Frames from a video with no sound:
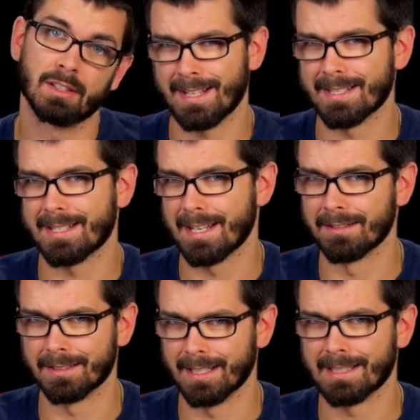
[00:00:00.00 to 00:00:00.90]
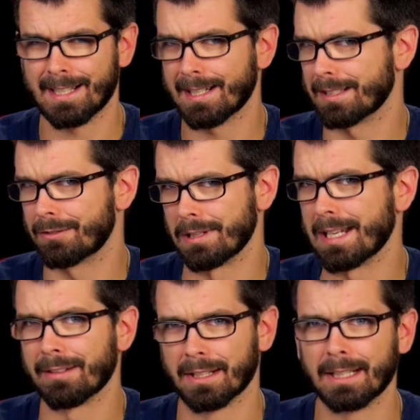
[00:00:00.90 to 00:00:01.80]
I've got standards, guys. I got to
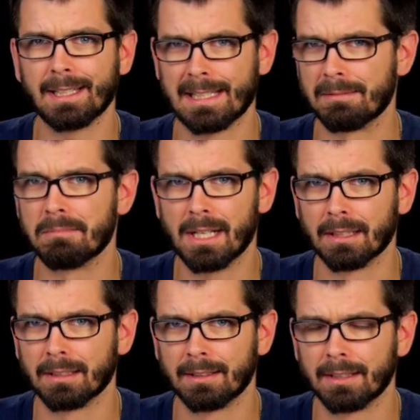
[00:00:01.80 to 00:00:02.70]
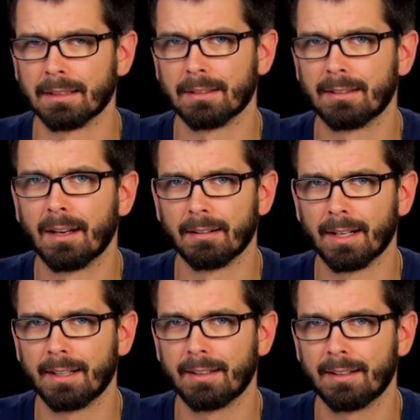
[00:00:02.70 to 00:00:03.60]
drink out of a clean mug here, all
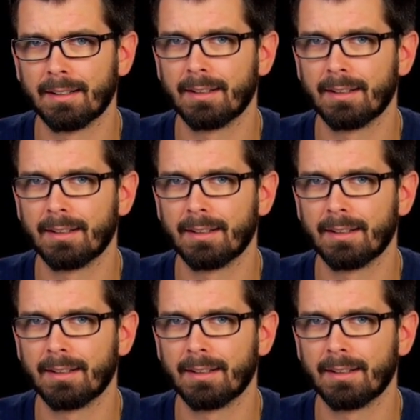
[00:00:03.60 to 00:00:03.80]
right?